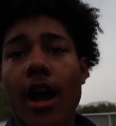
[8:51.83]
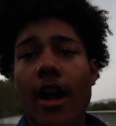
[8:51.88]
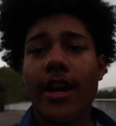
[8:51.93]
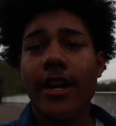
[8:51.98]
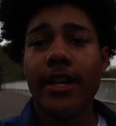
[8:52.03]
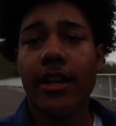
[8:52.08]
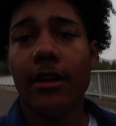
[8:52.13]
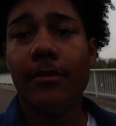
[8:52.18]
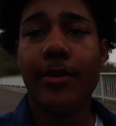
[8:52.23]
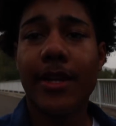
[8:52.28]
All
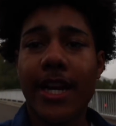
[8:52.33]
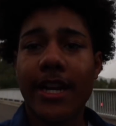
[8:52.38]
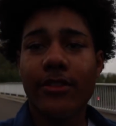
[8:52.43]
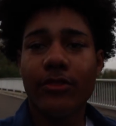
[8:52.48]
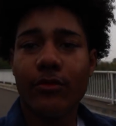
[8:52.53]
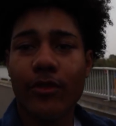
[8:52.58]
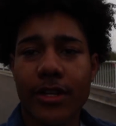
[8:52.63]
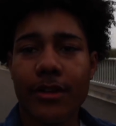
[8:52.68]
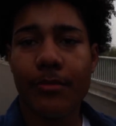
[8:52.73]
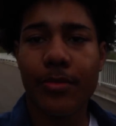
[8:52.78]
right, y'all, but I
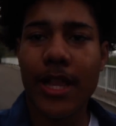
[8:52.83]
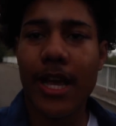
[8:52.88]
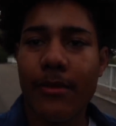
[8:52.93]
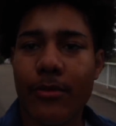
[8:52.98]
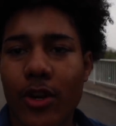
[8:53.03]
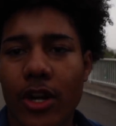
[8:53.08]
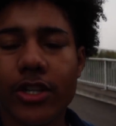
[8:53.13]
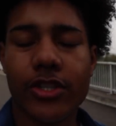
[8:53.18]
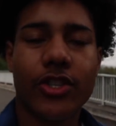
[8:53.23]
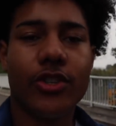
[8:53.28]
don't want to
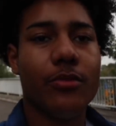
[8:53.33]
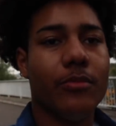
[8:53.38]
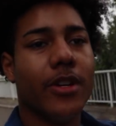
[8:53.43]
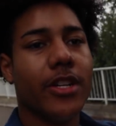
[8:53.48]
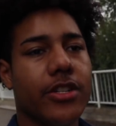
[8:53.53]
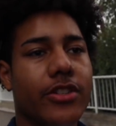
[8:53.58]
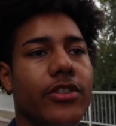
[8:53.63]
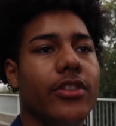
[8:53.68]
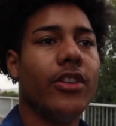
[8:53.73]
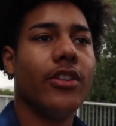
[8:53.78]
blabber on too
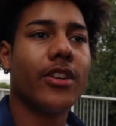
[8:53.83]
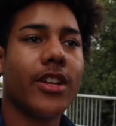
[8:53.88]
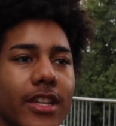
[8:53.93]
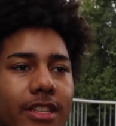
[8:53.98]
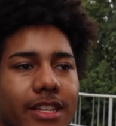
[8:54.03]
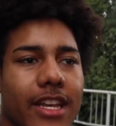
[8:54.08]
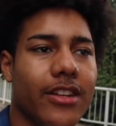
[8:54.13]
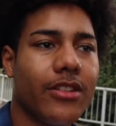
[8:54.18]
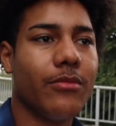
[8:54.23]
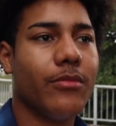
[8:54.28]
much, you know,
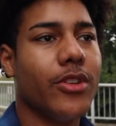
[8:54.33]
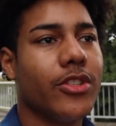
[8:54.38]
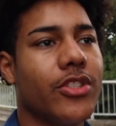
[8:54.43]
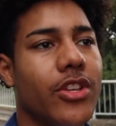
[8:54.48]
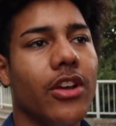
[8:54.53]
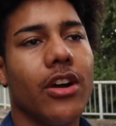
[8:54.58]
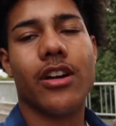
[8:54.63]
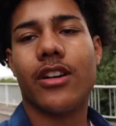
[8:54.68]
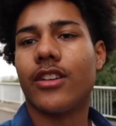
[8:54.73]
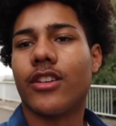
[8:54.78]
because I know most
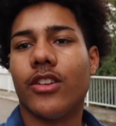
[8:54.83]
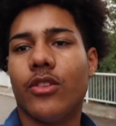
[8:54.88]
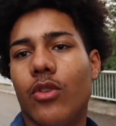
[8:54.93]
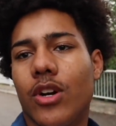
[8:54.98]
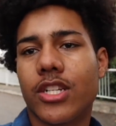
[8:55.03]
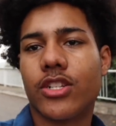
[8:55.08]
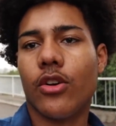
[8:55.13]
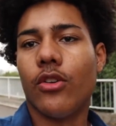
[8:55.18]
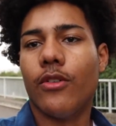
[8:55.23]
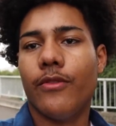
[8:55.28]
of y'all aren't going to
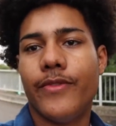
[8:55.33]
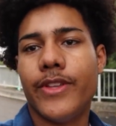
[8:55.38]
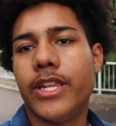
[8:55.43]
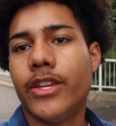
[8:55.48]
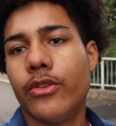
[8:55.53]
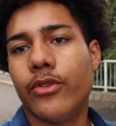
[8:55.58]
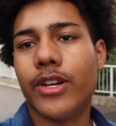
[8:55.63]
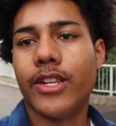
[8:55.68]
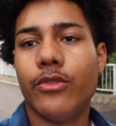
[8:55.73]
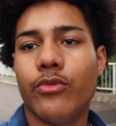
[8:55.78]
watch the whole
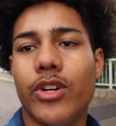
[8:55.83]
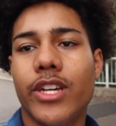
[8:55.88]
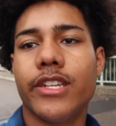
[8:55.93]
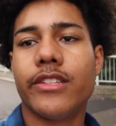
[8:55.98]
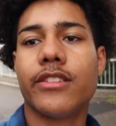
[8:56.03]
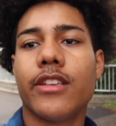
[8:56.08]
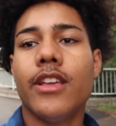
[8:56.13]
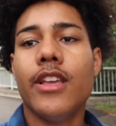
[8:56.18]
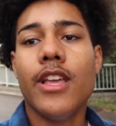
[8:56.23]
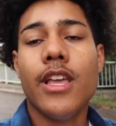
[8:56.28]
video
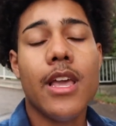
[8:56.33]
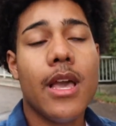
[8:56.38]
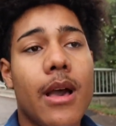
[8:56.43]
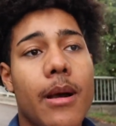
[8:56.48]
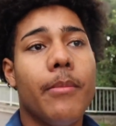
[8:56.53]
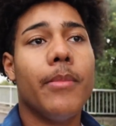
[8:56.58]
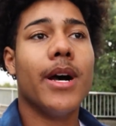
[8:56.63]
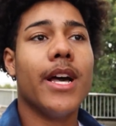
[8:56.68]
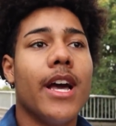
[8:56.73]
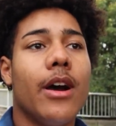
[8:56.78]
anyways.
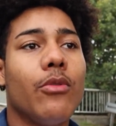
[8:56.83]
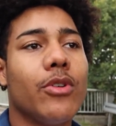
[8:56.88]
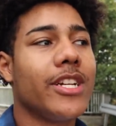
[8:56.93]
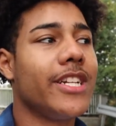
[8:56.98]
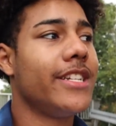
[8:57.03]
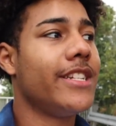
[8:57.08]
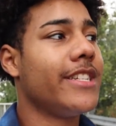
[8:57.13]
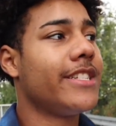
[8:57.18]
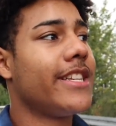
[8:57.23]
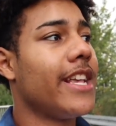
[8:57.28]
But I
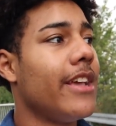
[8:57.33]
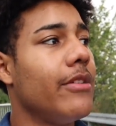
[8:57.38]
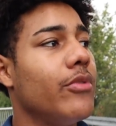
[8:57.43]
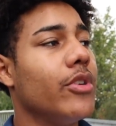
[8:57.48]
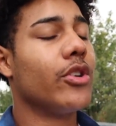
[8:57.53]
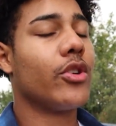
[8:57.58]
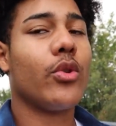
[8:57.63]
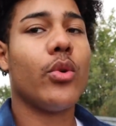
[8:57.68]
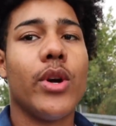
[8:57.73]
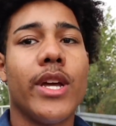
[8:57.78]
wanted to say
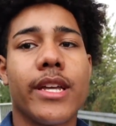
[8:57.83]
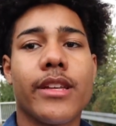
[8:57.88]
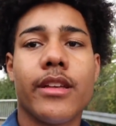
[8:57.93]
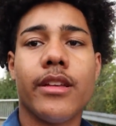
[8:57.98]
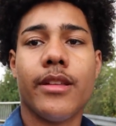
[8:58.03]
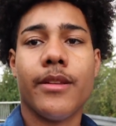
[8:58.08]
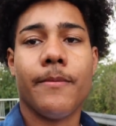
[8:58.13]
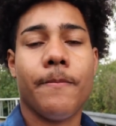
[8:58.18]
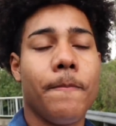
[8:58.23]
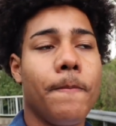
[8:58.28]
real quick,
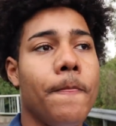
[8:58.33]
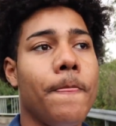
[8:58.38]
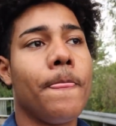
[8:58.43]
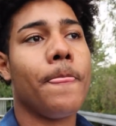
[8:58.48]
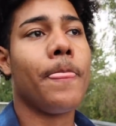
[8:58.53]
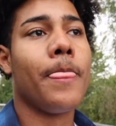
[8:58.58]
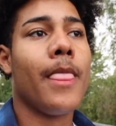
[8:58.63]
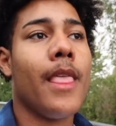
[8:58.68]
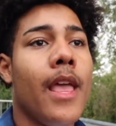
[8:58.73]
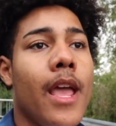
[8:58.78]

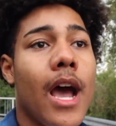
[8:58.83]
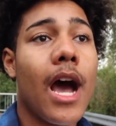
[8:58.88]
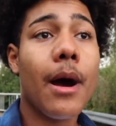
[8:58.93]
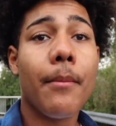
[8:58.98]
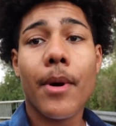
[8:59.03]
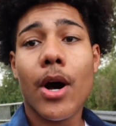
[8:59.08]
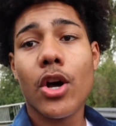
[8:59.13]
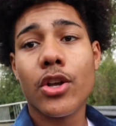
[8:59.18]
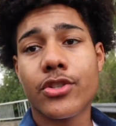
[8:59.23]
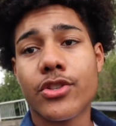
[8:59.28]

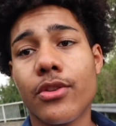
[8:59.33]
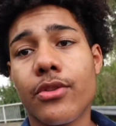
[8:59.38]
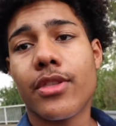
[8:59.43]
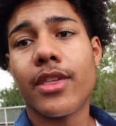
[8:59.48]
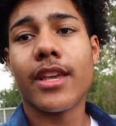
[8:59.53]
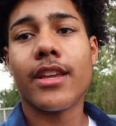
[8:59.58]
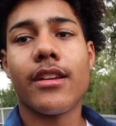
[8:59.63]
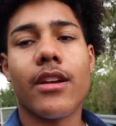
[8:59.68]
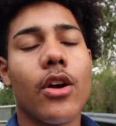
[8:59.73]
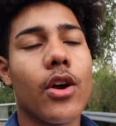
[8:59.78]
I'm also
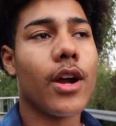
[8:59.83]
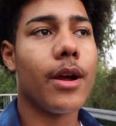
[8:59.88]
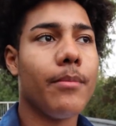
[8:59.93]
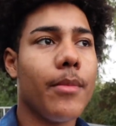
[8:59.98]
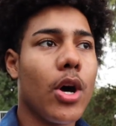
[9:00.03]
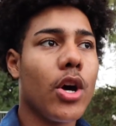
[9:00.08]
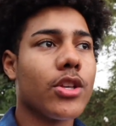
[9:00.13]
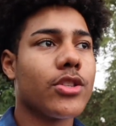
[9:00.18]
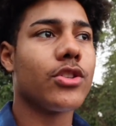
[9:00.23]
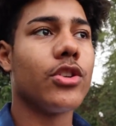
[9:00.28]

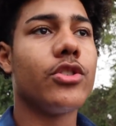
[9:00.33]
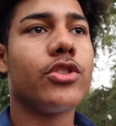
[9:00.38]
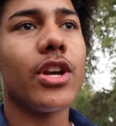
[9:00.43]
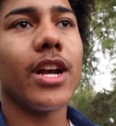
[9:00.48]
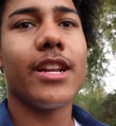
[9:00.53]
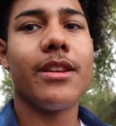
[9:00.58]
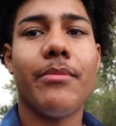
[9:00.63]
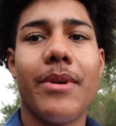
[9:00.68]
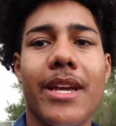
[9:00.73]
trying